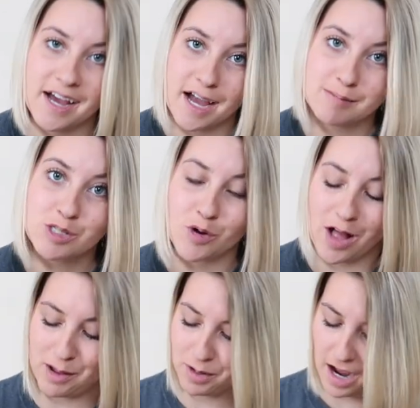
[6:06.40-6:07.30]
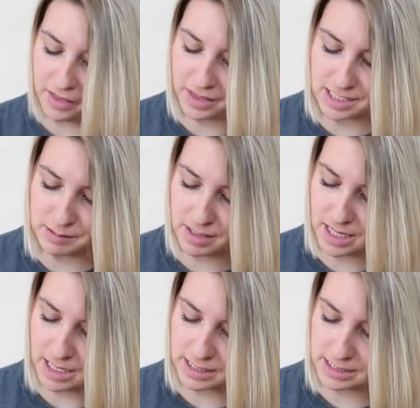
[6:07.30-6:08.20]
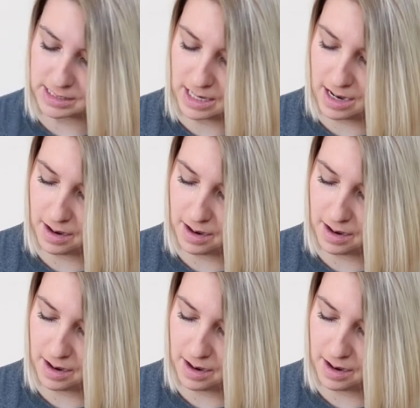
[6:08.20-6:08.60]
I'm so glad we got these because